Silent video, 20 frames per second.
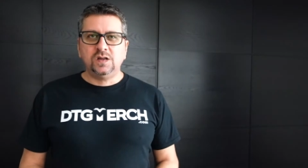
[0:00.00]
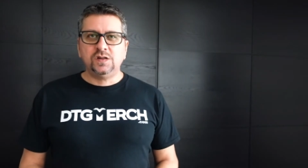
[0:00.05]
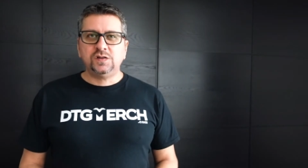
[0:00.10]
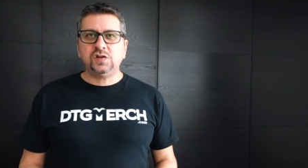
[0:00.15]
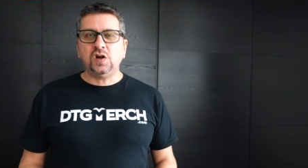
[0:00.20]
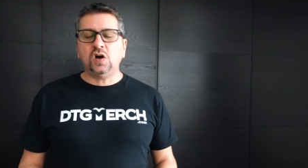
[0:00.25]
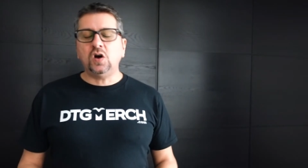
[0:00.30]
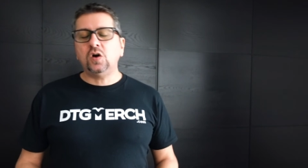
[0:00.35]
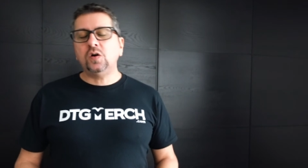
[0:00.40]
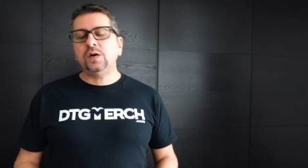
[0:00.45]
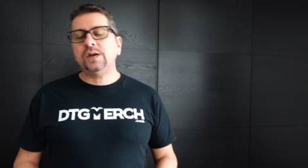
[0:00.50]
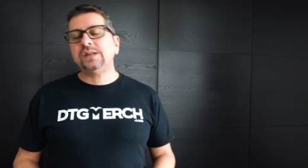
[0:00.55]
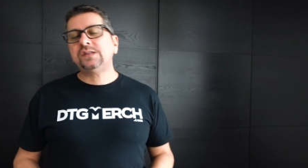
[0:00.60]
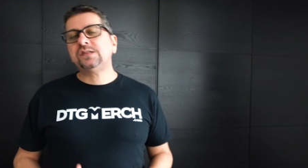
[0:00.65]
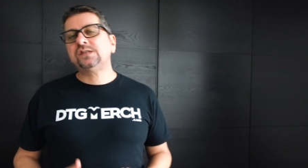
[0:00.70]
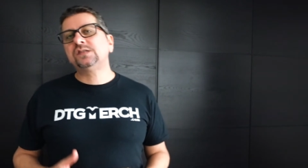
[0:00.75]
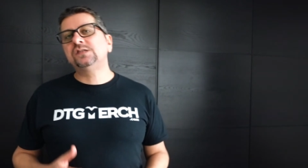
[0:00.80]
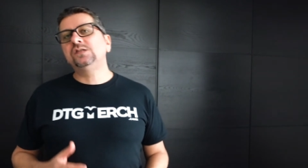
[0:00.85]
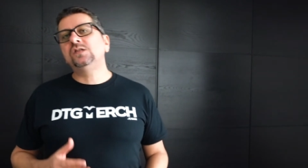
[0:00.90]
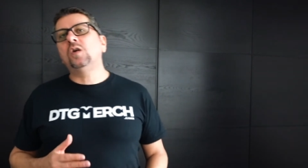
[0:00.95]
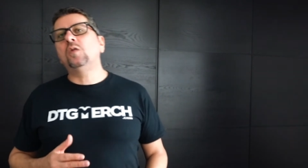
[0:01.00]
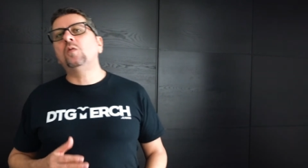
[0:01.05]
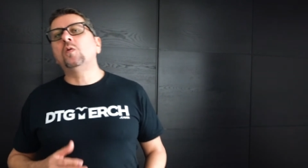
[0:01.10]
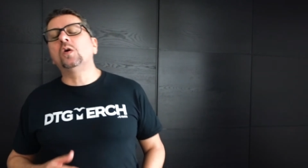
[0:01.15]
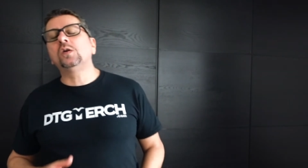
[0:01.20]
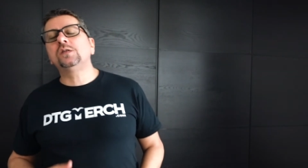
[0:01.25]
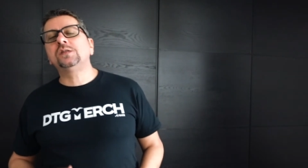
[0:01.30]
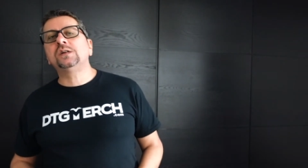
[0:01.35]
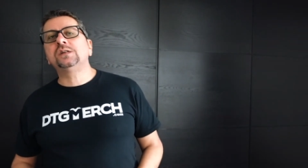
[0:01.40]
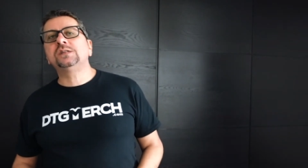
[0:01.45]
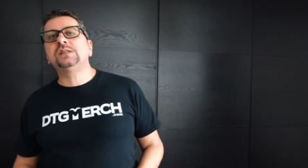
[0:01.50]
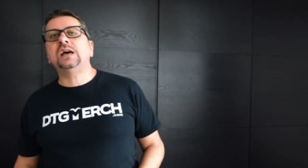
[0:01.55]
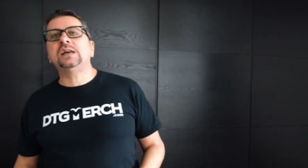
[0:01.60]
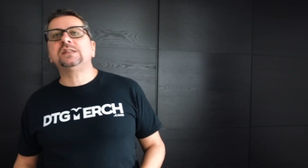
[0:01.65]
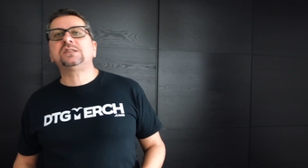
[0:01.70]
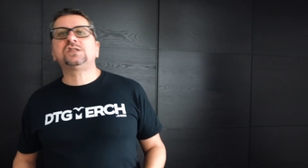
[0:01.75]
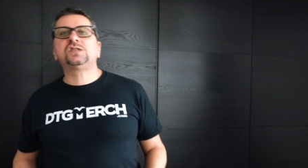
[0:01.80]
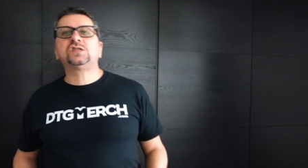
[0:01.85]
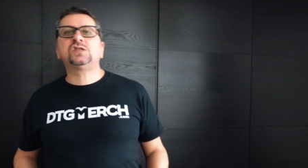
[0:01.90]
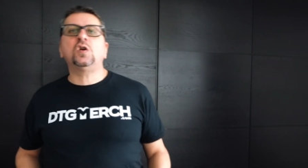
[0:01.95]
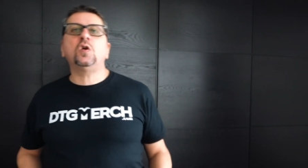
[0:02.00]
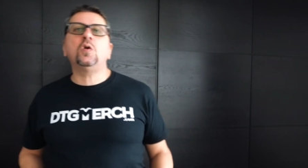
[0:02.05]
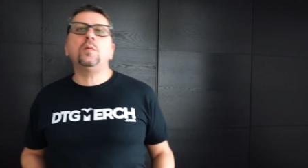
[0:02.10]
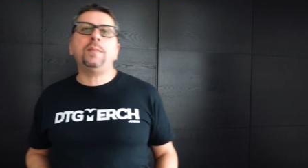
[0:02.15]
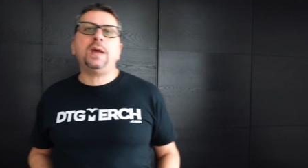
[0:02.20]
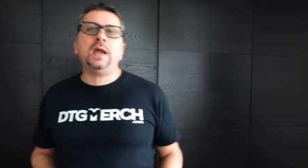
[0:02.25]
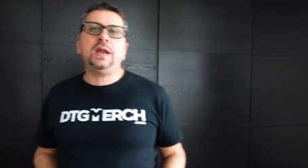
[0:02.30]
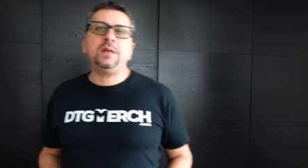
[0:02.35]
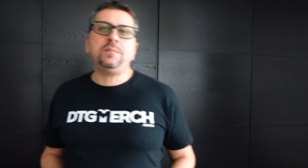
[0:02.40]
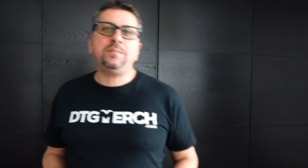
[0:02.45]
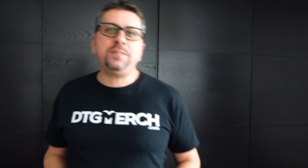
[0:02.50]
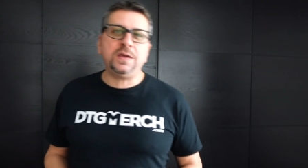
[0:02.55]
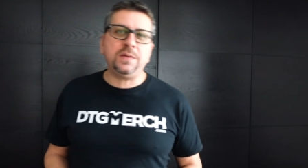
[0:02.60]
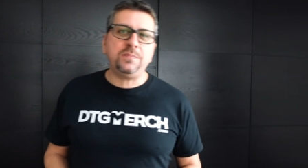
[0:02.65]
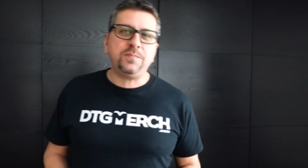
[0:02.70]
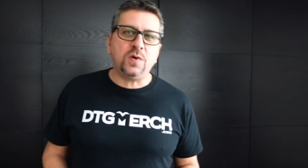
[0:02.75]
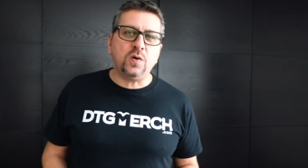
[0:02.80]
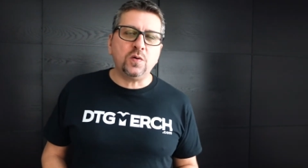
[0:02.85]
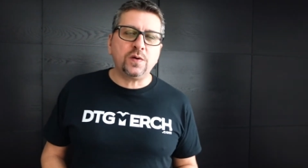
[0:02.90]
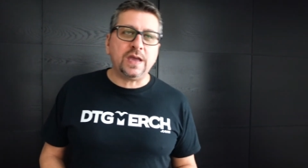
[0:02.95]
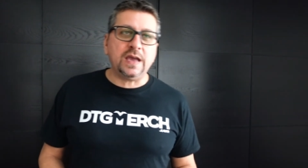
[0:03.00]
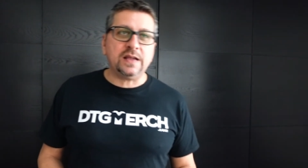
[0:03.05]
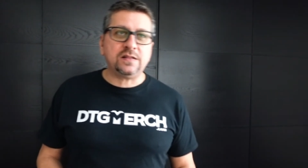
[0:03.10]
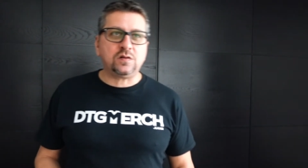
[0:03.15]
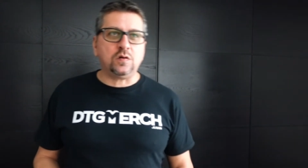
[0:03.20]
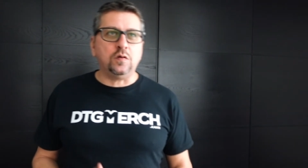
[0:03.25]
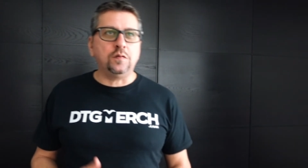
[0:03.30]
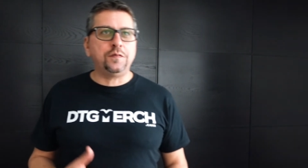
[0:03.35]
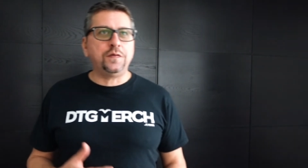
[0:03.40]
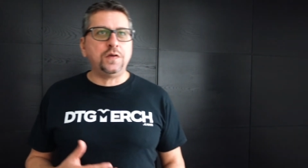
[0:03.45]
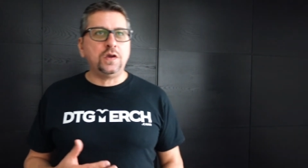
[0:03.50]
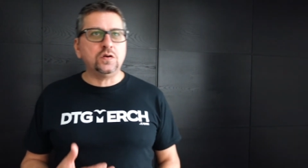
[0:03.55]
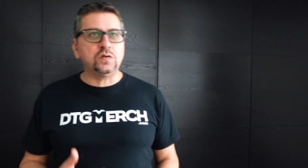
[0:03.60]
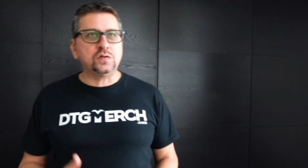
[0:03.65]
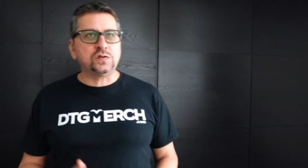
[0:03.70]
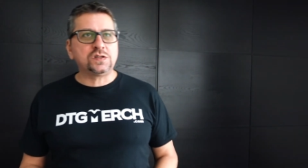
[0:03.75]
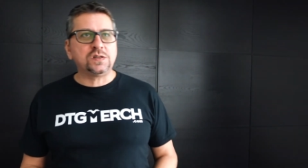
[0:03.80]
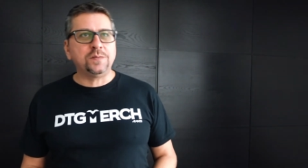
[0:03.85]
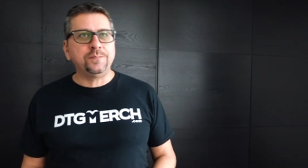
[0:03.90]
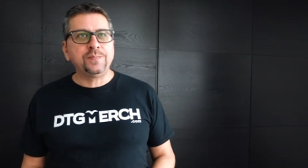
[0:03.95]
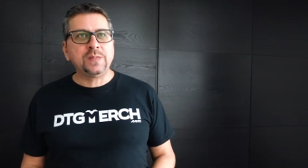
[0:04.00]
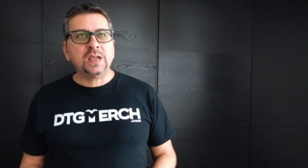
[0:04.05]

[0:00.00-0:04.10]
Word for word: So it's no wonder that so many people get confused.